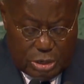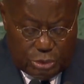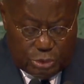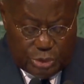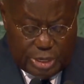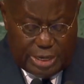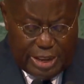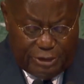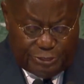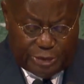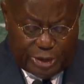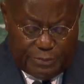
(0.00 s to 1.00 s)
You need
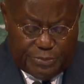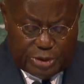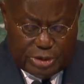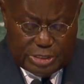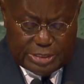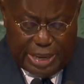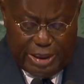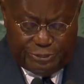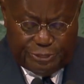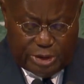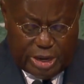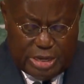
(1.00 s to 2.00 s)
Africa because
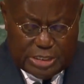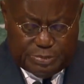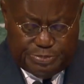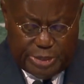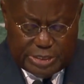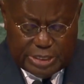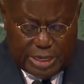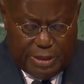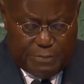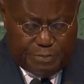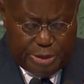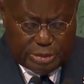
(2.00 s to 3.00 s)
Africa is busily
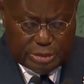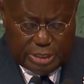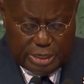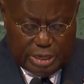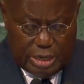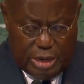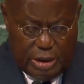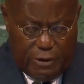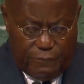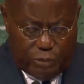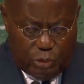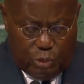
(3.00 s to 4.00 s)
building
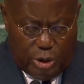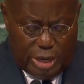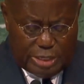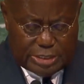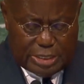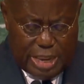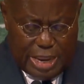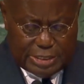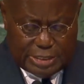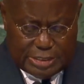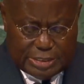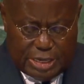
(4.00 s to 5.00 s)
the world's
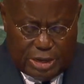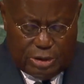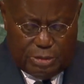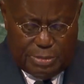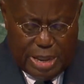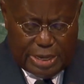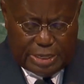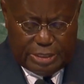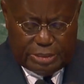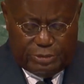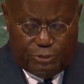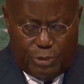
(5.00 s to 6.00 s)
largest single market
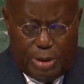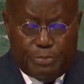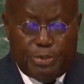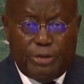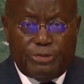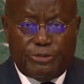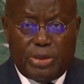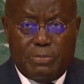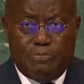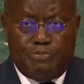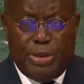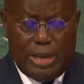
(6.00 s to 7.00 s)
of
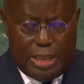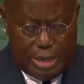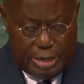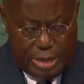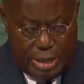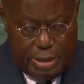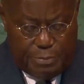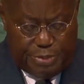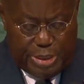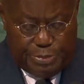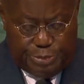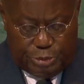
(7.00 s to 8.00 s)
1.3 billion
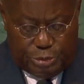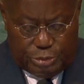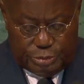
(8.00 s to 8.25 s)
people.